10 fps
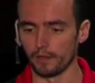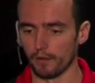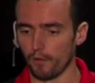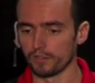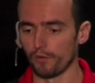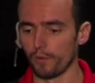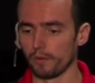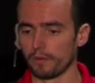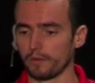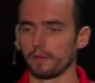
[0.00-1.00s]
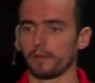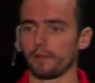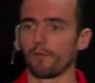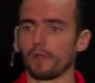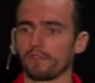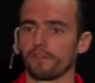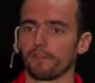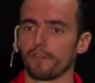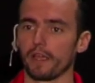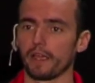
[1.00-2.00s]
And also
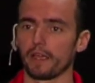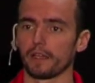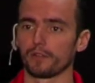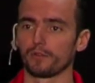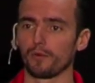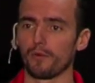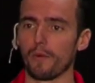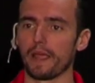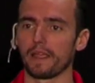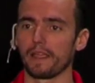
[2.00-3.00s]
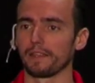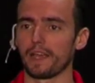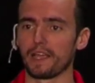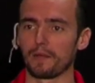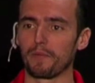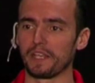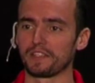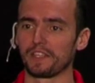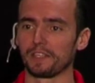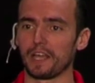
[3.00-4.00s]
with the two-way, like B
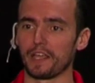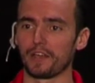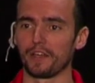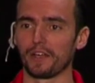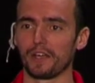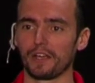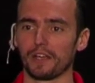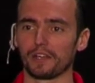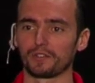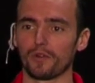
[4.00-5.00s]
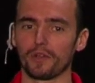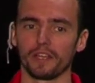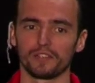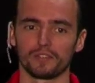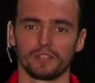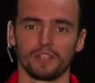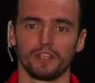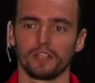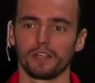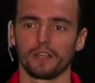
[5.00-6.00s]
S D-like uh, sockets,
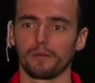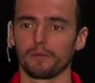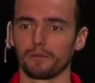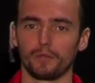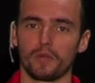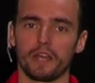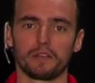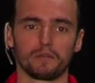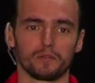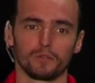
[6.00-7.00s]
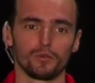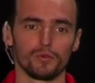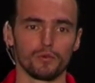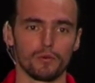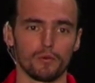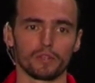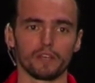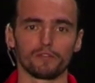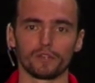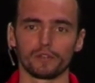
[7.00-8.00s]
uh, you can do
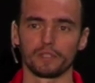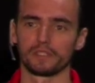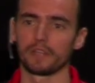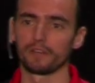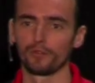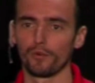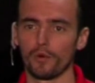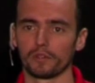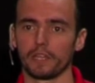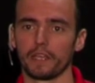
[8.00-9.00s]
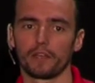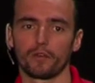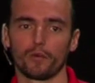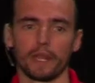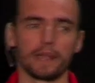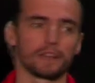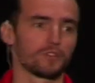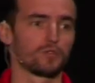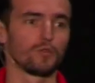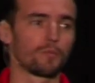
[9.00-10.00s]
whatever stuff you want, like
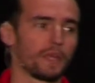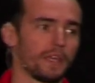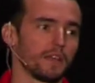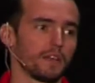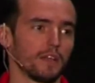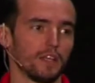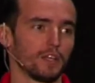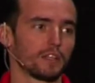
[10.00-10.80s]
connect, do ping,